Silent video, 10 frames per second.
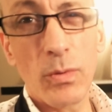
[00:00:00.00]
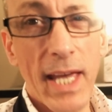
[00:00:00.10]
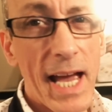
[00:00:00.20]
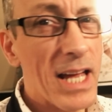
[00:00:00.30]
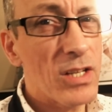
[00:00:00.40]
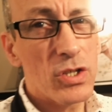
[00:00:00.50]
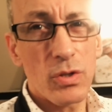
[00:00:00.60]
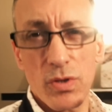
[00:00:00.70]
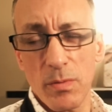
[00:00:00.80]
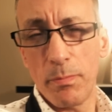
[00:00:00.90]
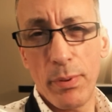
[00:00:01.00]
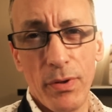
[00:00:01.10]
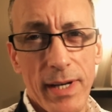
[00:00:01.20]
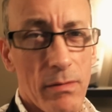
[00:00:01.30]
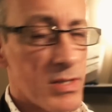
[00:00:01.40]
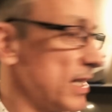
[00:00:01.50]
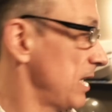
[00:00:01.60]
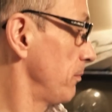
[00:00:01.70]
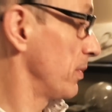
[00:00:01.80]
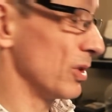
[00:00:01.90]
you can do some burnouts in
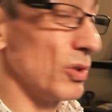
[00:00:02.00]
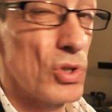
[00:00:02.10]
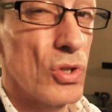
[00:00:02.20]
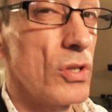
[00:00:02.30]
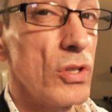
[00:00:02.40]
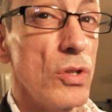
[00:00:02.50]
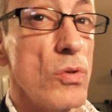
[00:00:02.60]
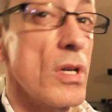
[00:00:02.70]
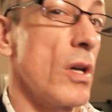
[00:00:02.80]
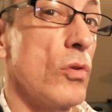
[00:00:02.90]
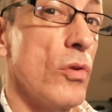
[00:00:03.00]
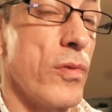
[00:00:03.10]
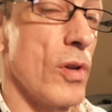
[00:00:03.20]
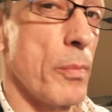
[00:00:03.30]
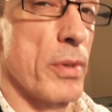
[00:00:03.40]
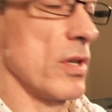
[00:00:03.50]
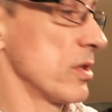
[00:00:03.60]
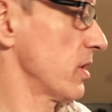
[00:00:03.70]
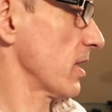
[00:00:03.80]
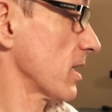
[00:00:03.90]
it, but you shouldn't use it an awful lot
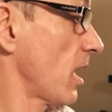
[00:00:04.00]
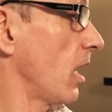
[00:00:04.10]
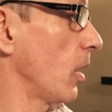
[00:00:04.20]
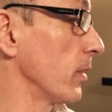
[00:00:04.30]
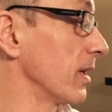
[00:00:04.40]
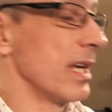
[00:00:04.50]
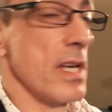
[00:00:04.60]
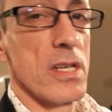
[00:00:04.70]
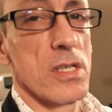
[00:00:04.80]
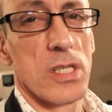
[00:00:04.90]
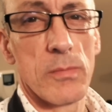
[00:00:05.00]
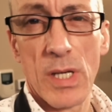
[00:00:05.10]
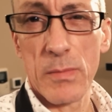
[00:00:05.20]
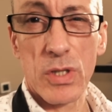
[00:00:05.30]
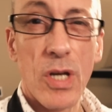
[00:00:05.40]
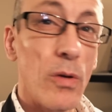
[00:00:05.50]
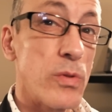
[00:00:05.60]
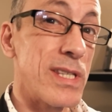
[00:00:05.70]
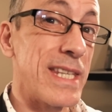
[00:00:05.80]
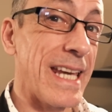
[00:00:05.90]
because of the carbon sometimes
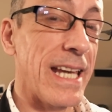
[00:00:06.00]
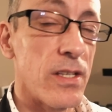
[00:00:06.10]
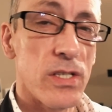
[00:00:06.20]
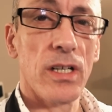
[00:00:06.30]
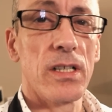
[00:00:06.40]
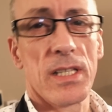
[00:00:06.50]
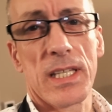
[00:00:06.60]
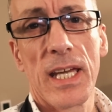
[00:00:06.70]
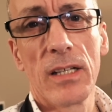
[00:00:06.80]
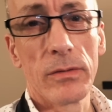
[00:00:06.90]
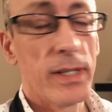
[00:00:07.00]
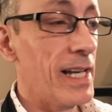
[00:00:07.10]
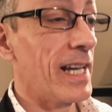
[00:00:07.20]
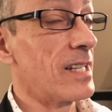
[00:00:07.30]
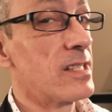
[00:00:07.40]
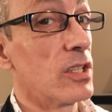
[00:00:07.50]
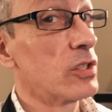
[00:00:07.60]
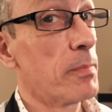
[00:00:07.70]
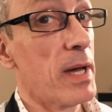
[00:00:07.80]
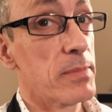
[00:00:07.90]
coats the inside of the kiln. It
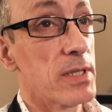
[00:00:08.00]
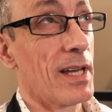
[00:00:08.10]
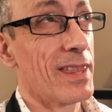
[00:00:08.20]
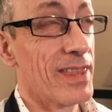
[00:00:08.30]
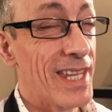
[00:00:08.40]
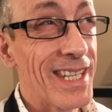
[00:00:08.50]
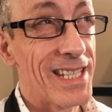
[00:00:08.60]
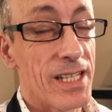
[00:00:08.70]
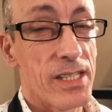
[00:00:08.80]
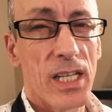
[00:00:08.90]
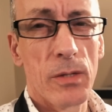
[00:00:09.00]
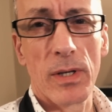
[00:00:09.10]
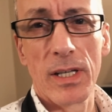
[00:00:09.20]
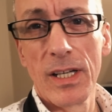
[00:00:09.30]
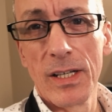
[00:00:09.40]
does perhaps, I think it does anyway,